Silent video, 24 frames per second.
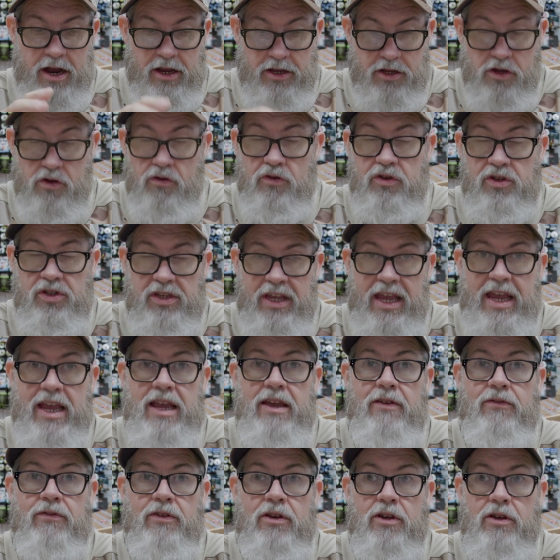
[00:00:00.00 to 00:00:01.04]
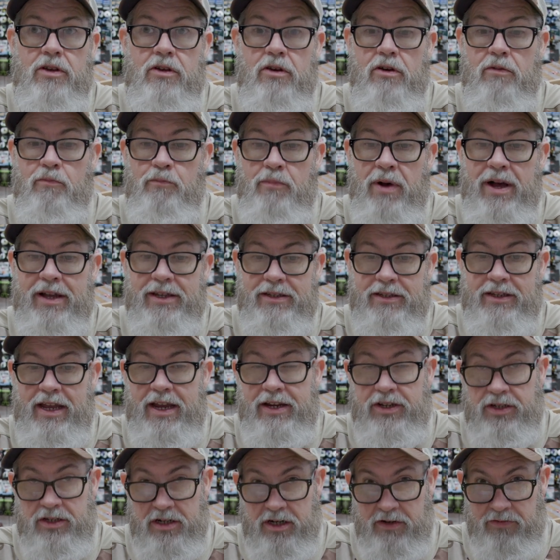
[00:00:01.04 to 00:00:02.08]
You save your butt
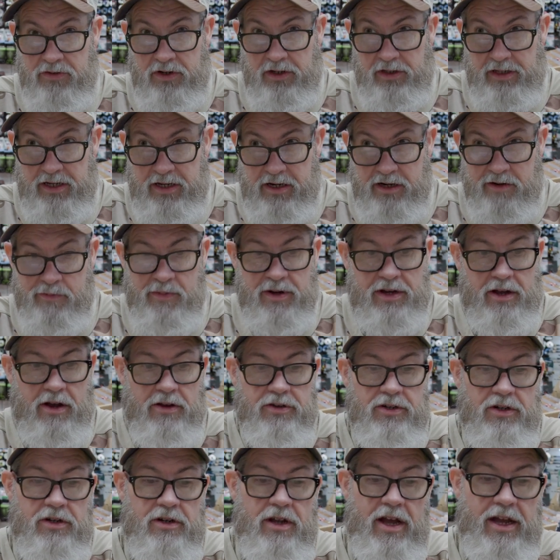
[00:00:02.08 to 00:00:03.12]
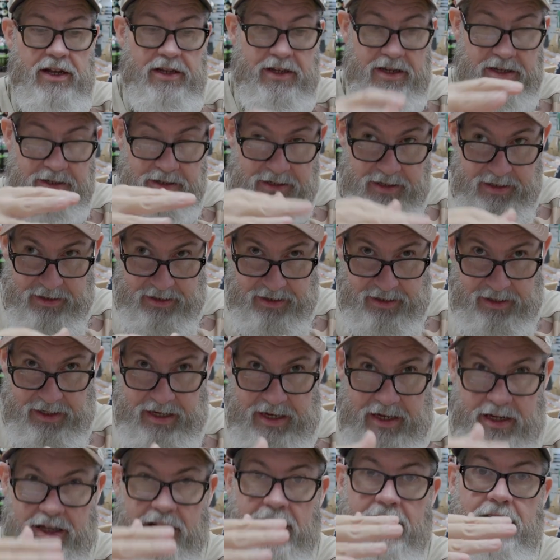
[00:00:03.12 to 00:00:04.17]
section of your leader because you're not
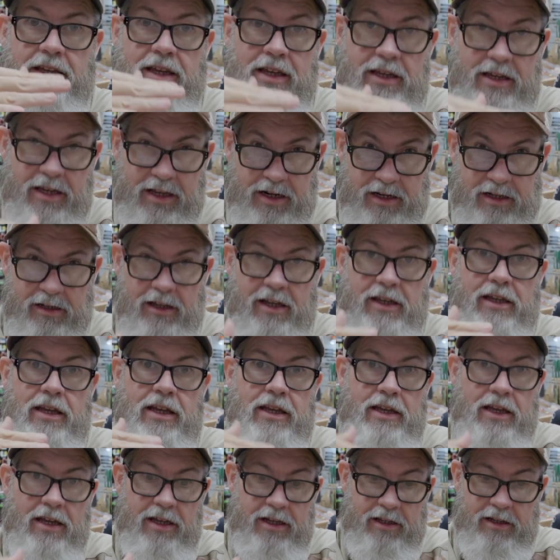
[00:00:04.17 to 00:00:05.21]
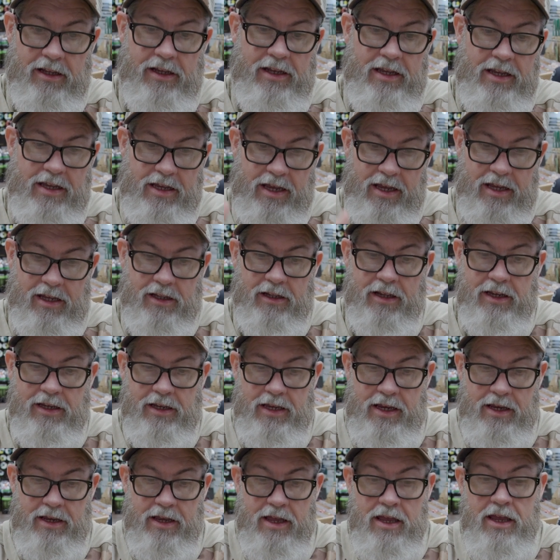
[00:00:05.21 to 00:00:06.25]
consistently clicking and clicking and clicking and
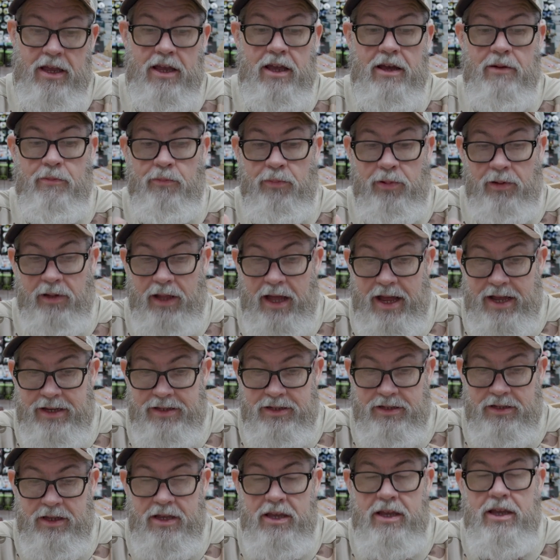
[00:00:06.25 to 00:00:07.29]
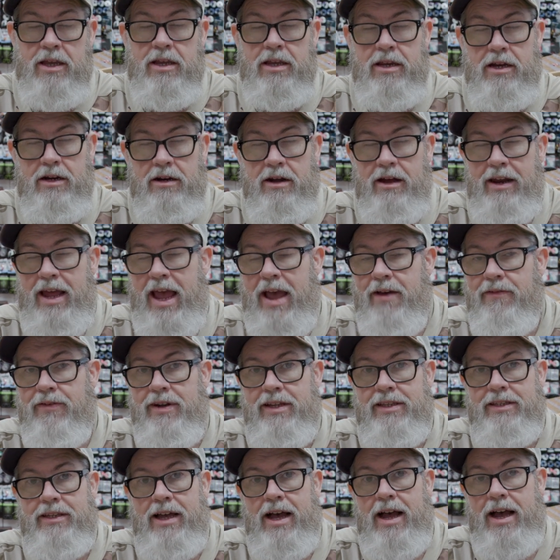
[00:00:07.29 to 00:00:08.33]
clicking. Plus, you're not having
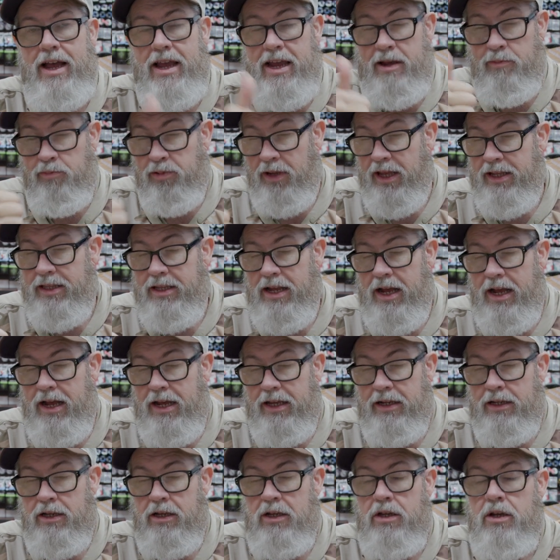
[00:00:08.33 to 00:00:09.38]
to tie a blood knot